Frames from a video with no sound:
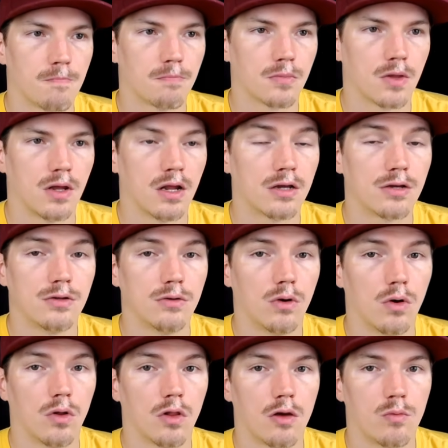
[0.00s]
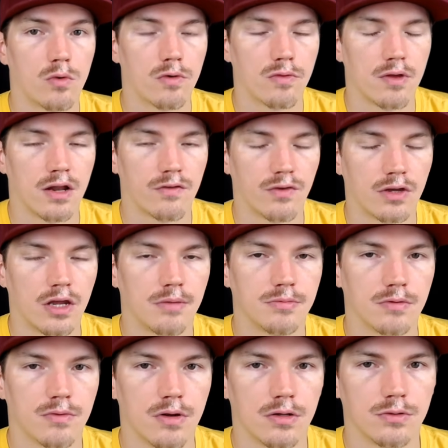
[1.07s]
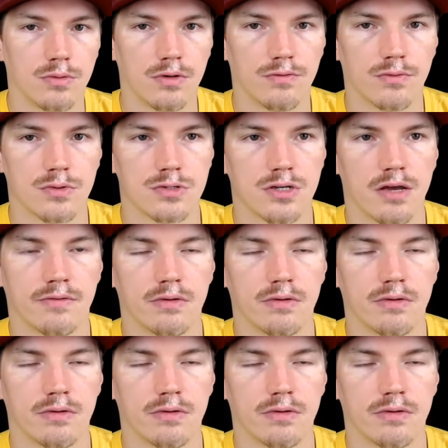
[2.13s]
And I could do a whole lot more than that if I kept it running 24/7.